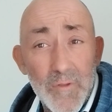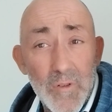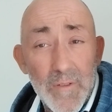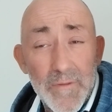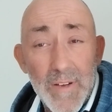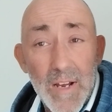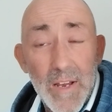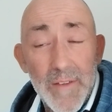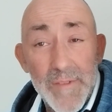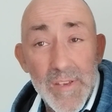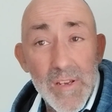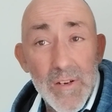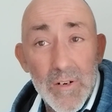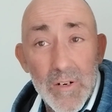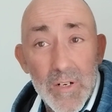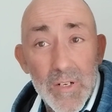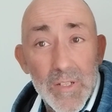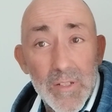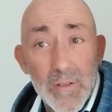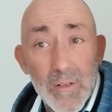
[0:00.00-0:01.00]
4 or 5
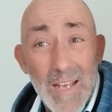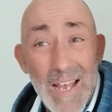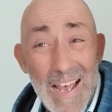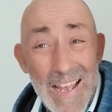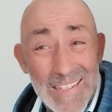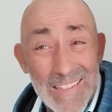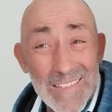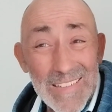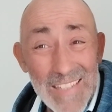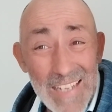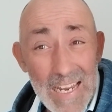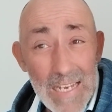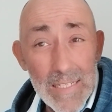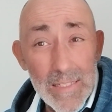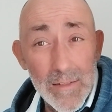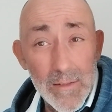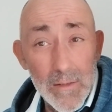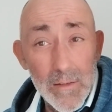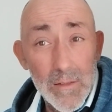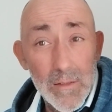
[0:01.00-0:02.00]
years,
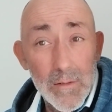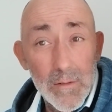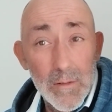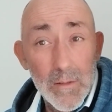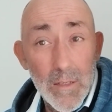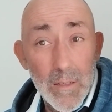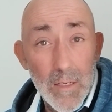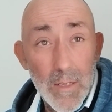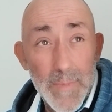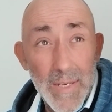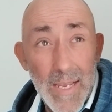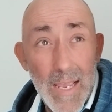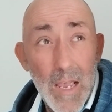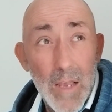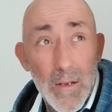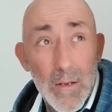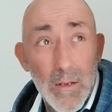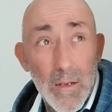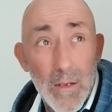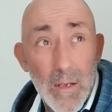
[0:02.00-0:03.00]
adolescents coming
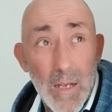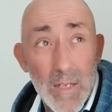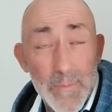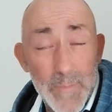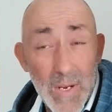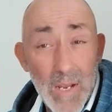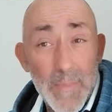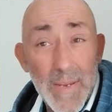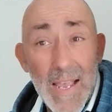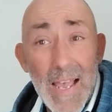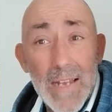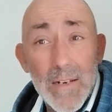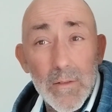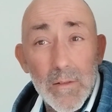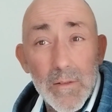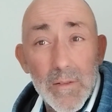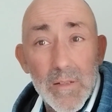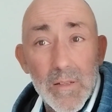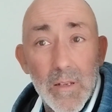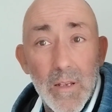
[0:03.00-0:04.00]
out as becoming
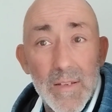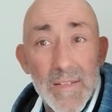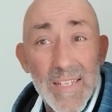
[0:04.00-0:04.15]
adults,